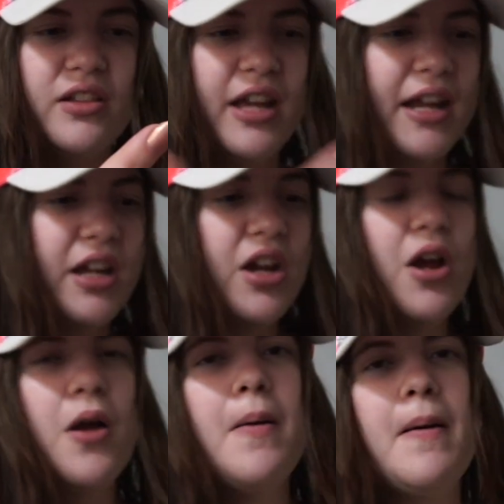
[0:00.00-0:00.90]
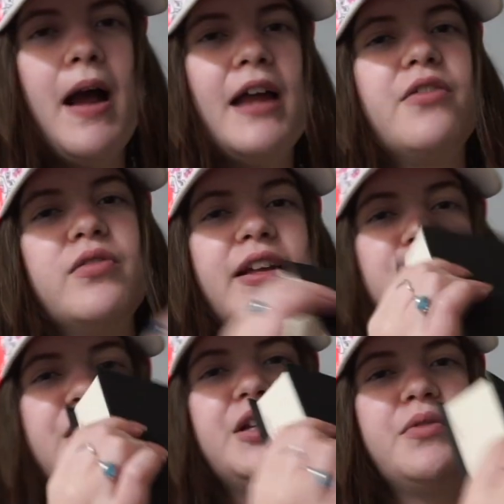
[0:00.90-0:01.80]
like, I don't like
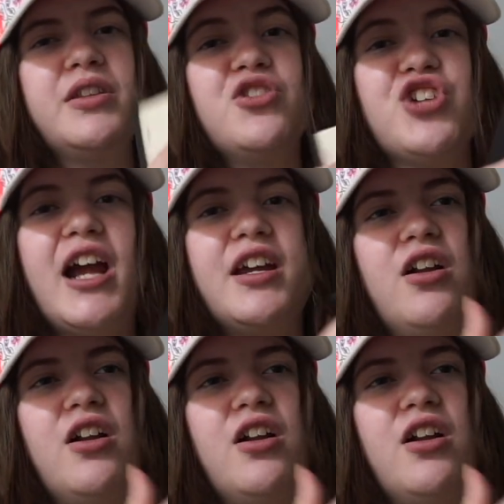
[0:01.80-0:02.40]
reading with the jacket